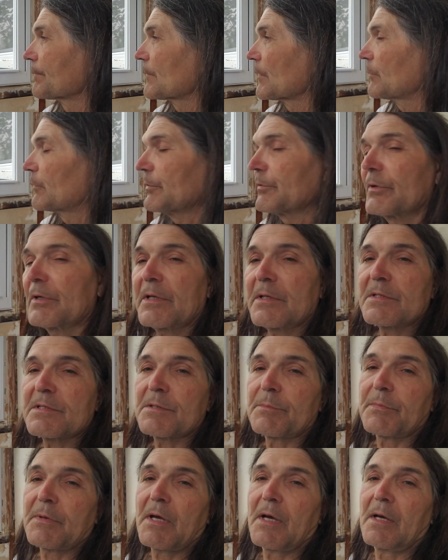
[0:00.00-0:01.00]
we're drinking
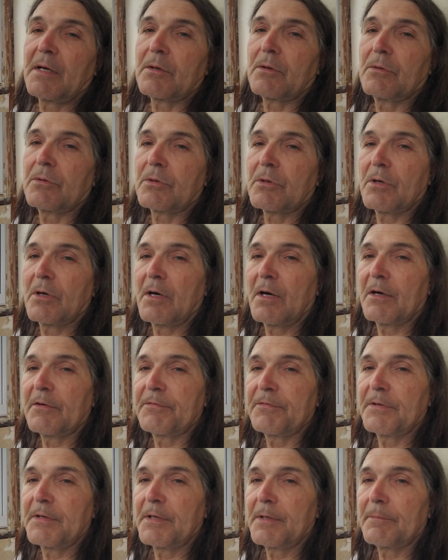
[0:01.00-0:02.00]
some Congo
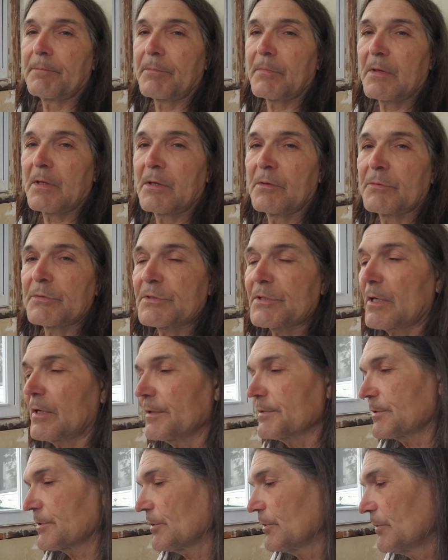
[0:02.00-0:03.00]
coffee, and it was
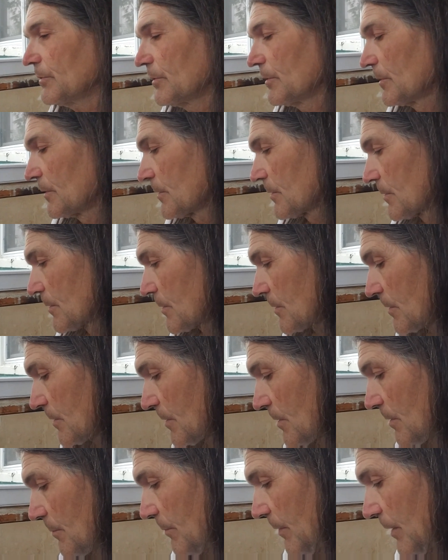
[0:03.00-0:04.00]
also
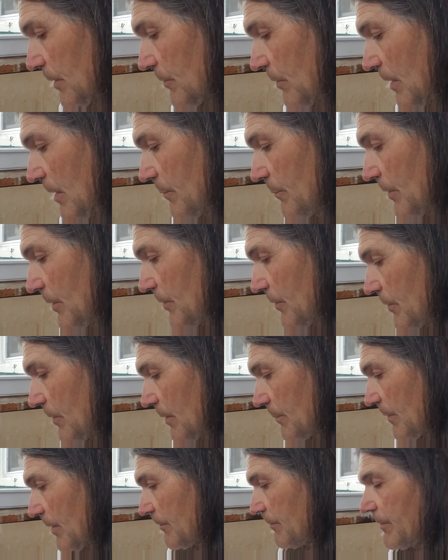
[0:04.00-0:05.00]
my grandmother
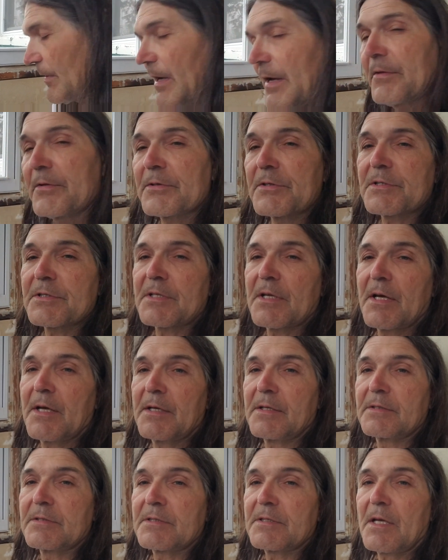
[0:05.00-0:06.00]
on my father's
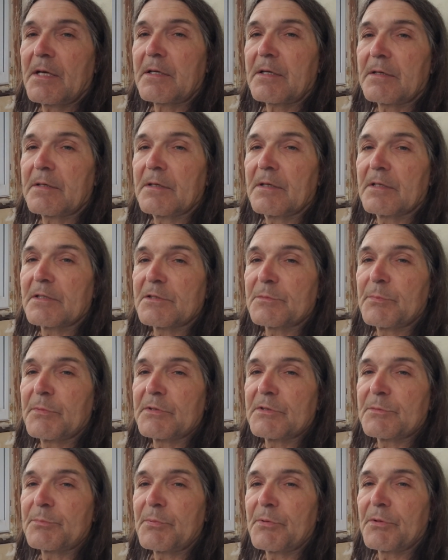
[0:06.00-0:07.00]
side, second
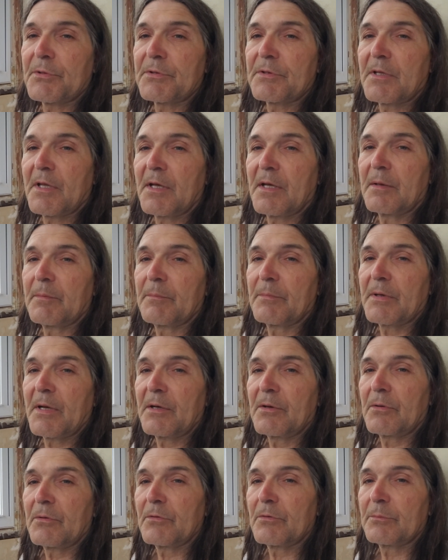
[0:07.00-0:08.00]
husband's birthday, but I
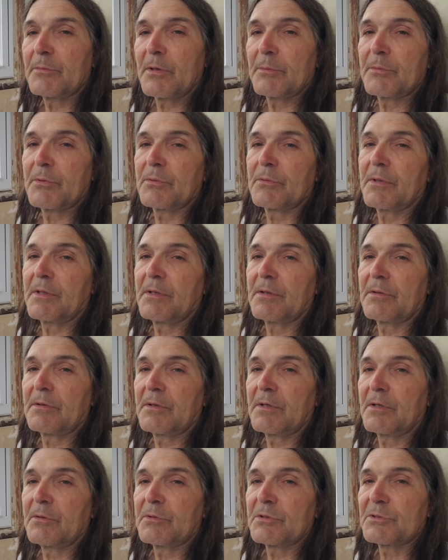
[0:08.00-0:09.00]
don't remember what year
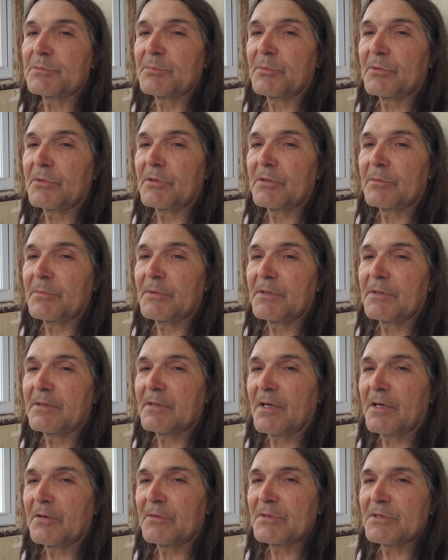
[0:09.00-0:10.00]
he was born, but
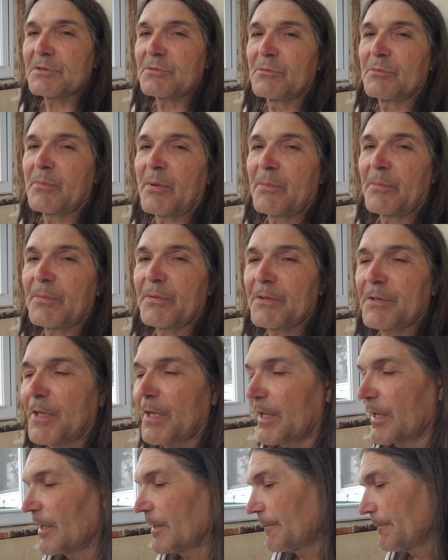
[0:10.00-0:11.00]
I always remembered
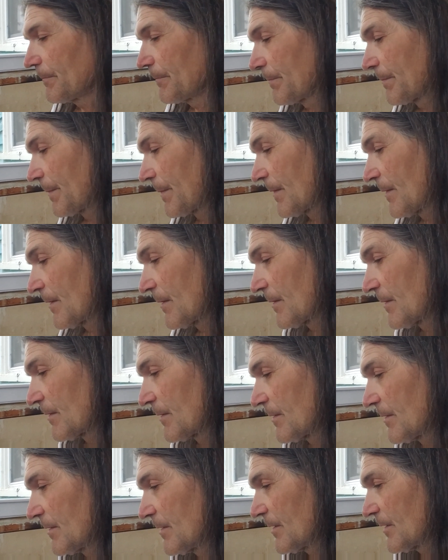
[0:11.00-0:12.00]
that.
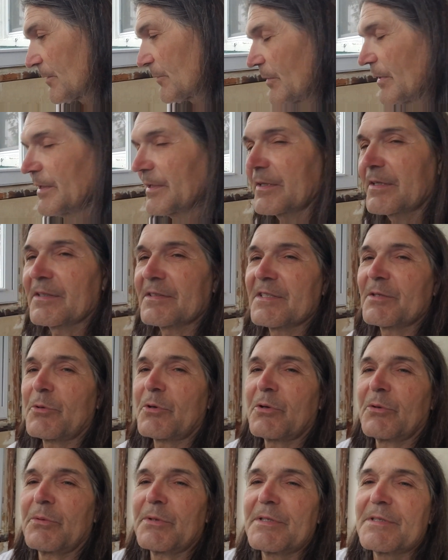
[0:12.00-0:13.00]
Quite a
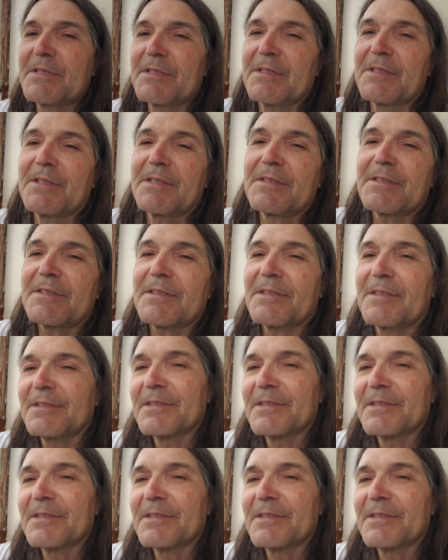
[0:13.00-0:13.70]
coincidence.